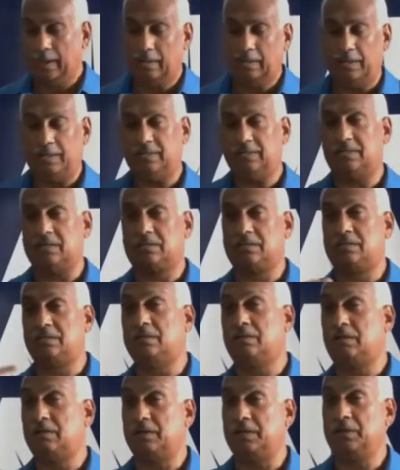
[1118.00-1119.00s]
It is a
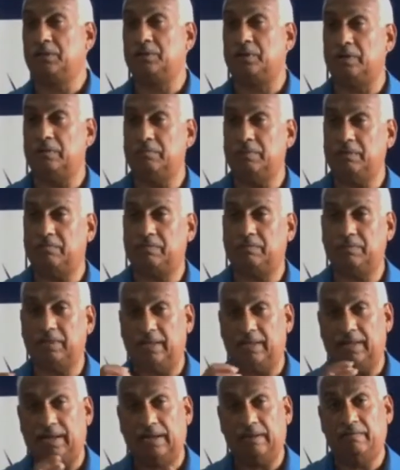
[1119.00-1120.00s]
circular economy from the
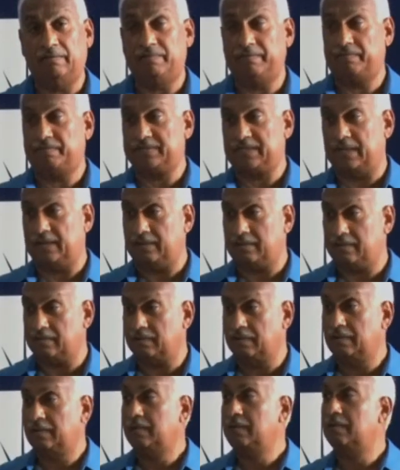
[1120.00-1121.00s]
life cycle
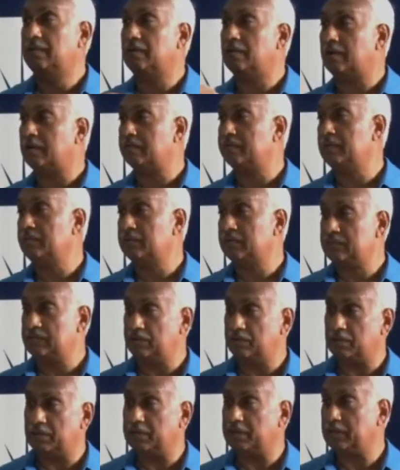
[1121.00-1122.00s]
of the
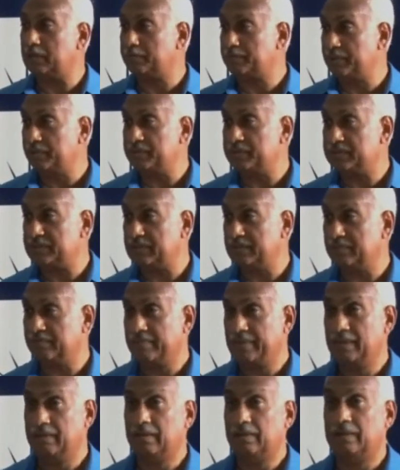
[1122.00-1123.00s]
material that you're producing.
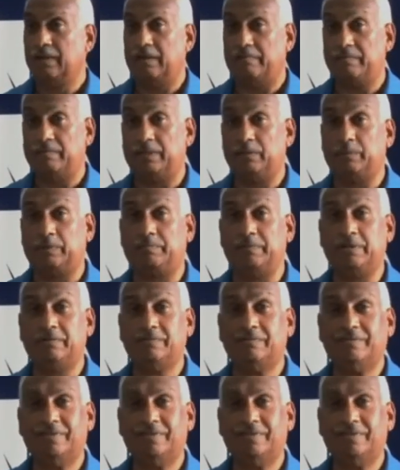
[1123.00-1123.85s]
Everybody with me?